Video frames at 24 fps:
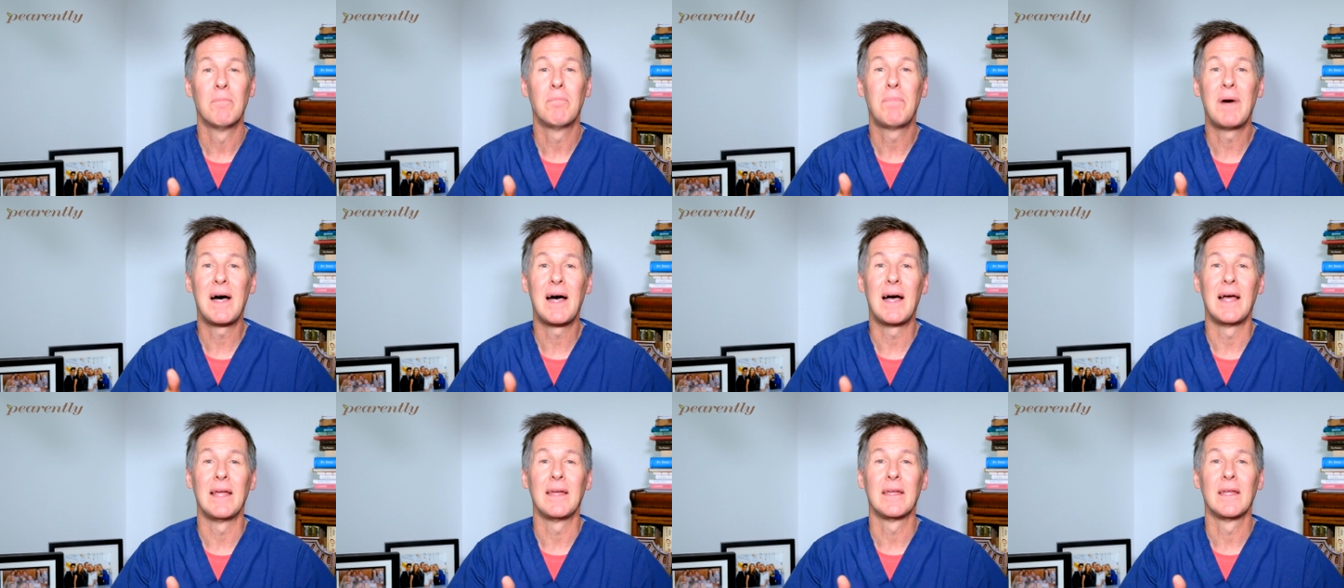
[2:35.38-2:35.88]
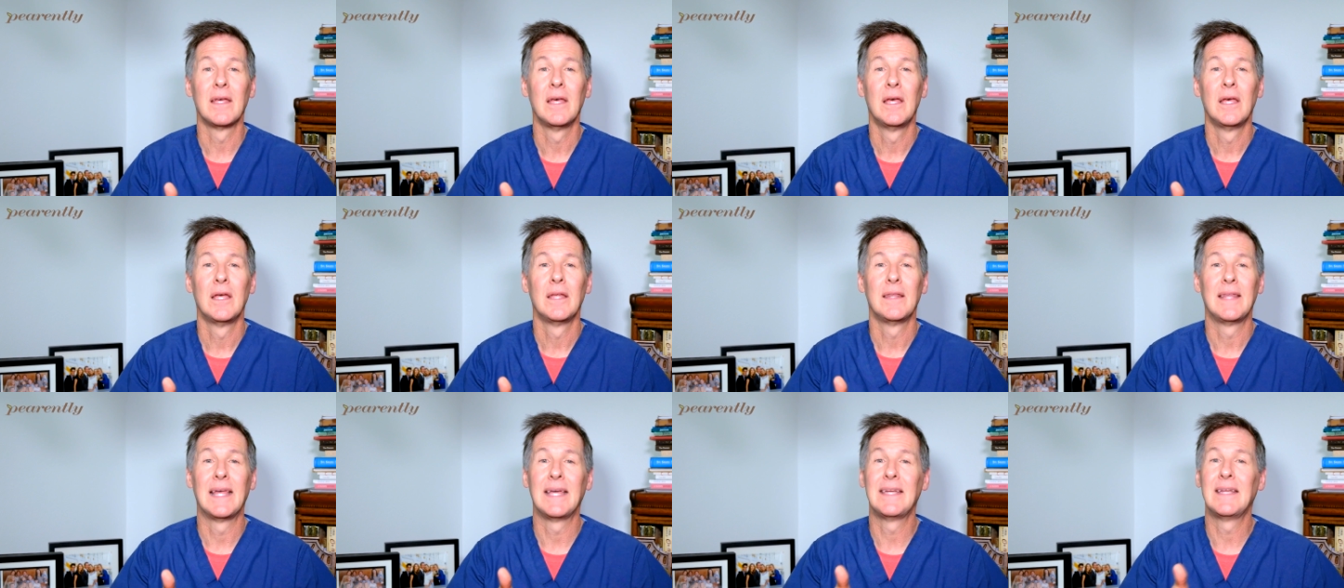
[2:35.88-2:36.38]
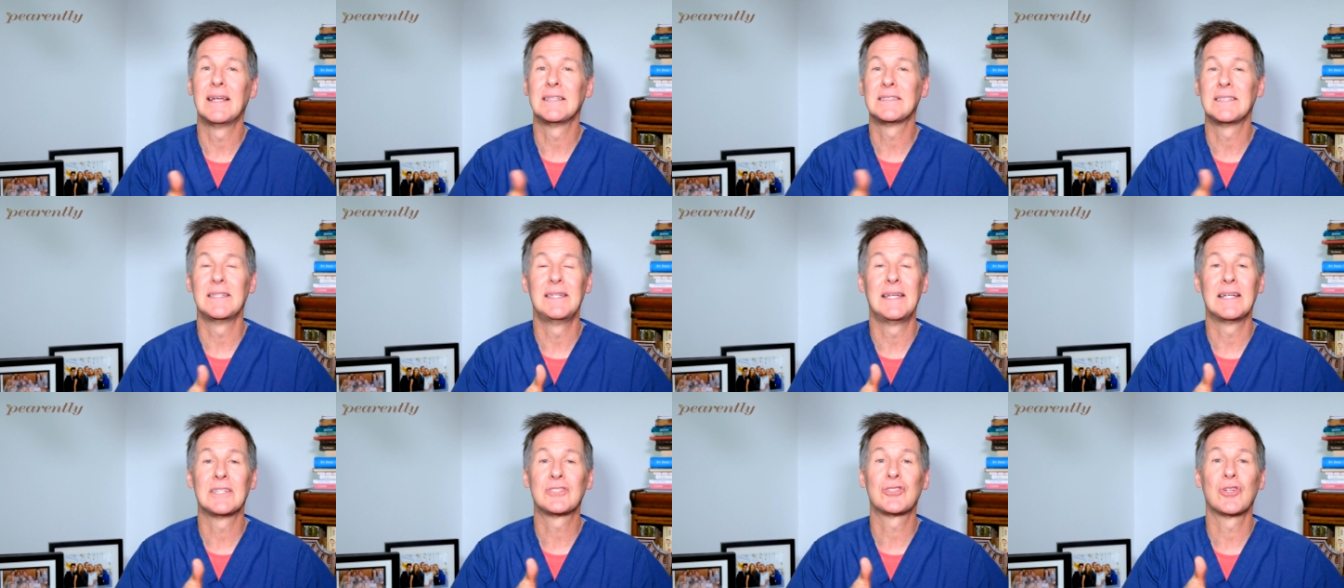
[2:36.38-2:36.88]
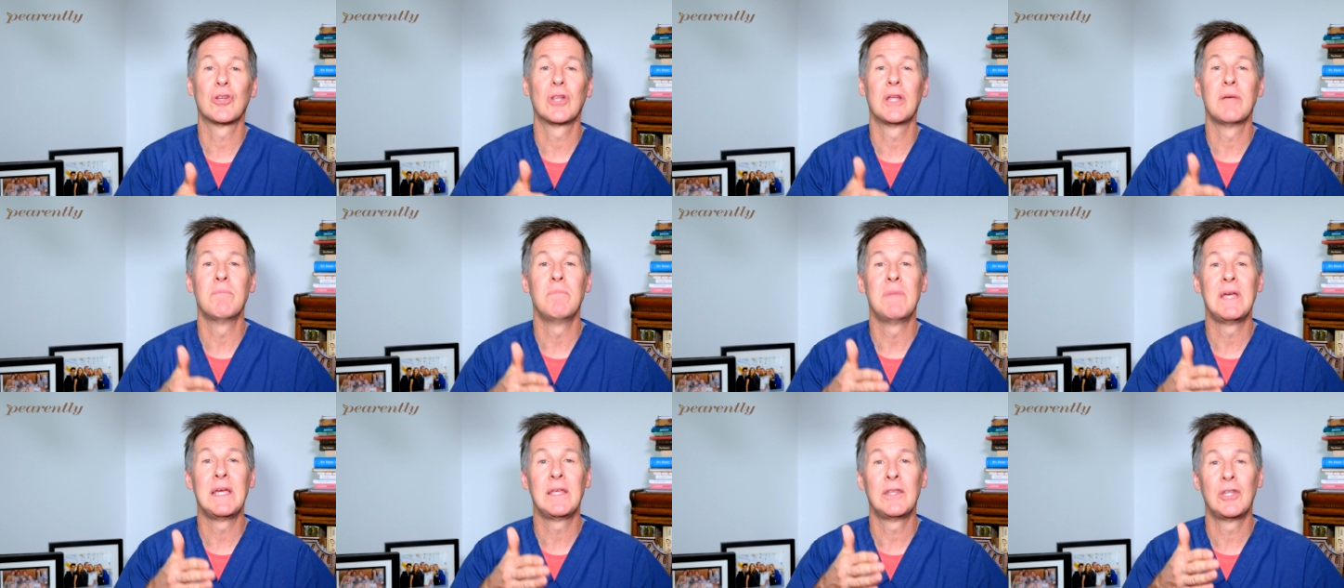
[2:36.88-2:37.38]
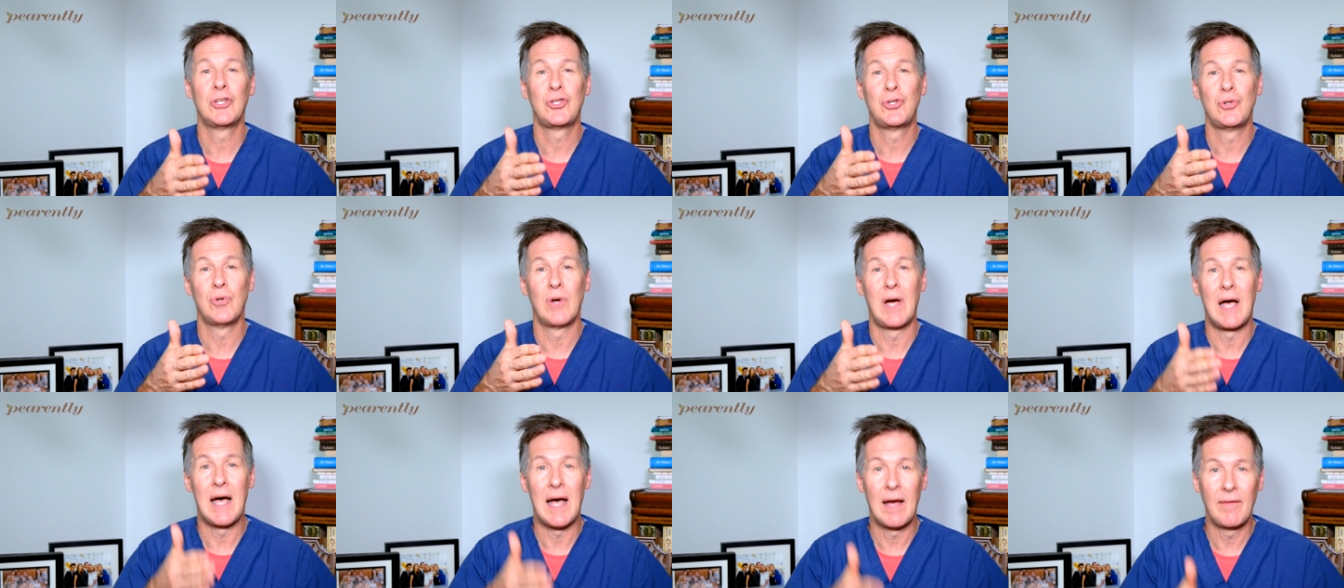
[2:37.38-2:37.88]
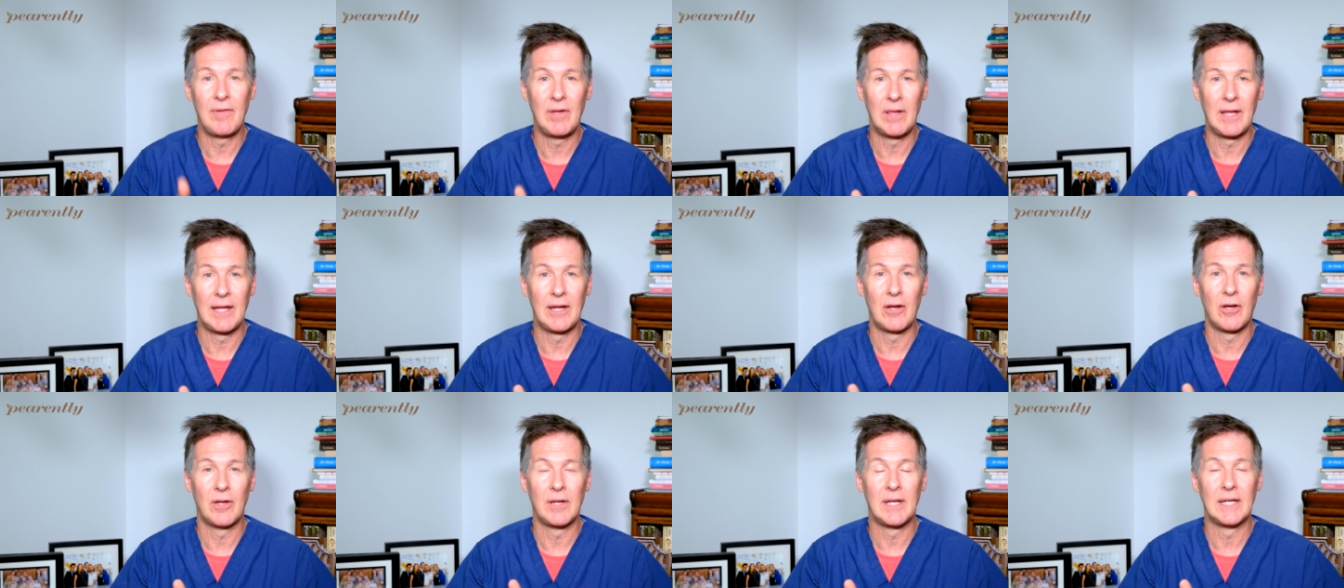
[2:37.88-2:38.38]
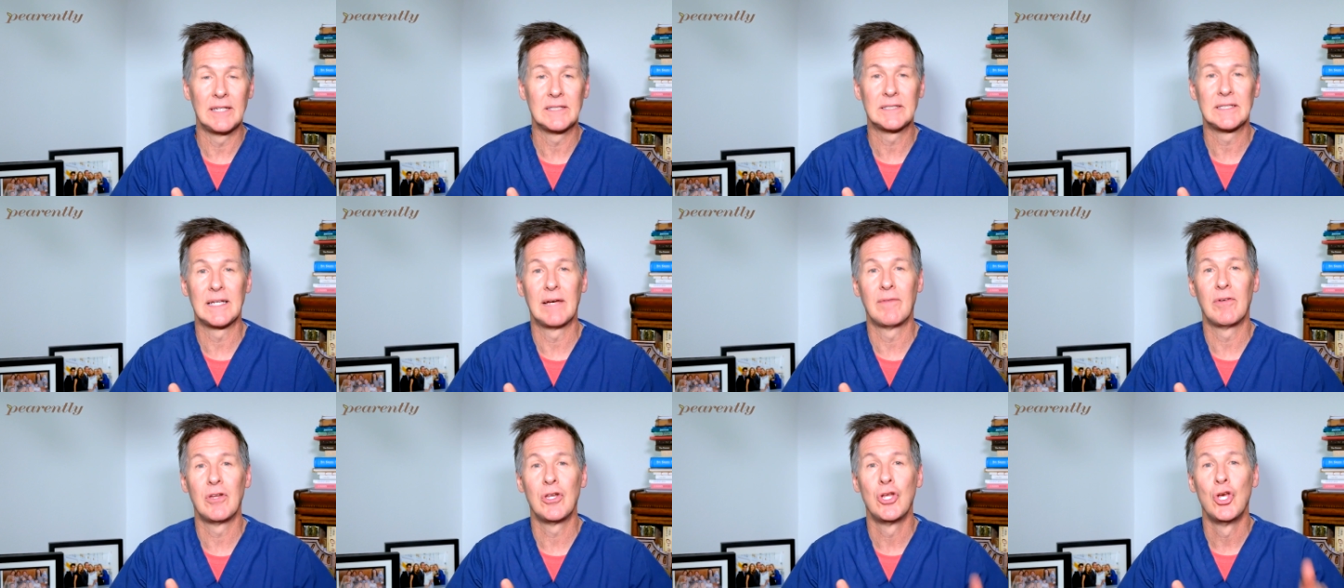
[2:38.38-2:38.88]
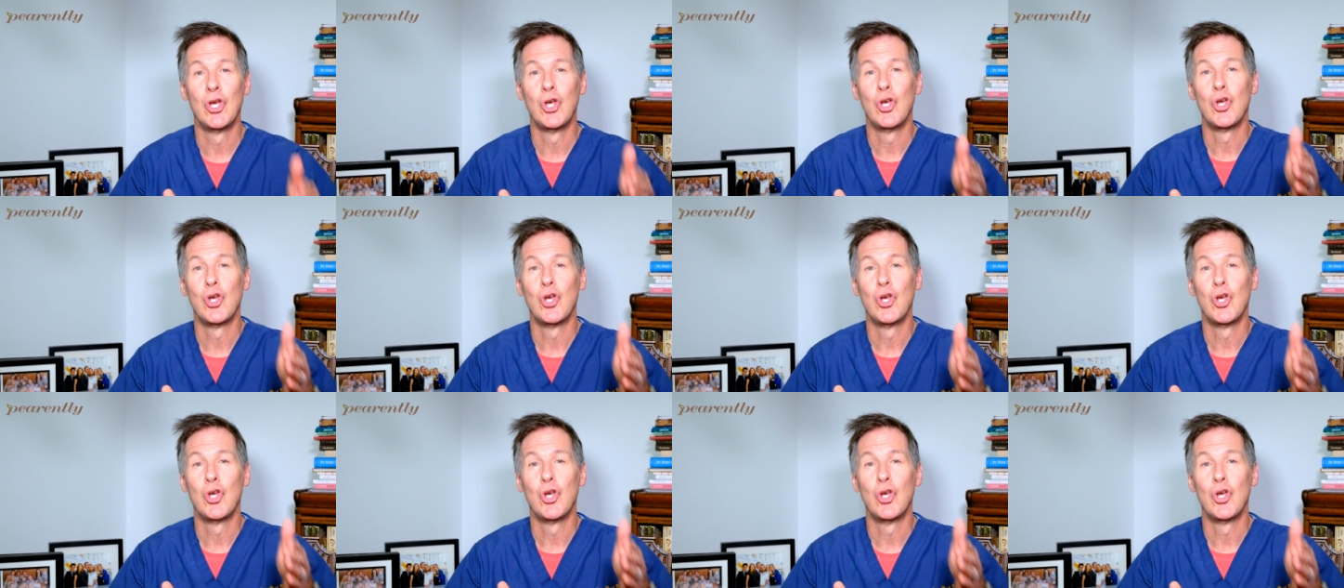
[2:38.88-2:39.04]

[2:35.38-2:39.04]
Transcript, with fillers: But that doesn't necessarily mean that you ovulate on day seven.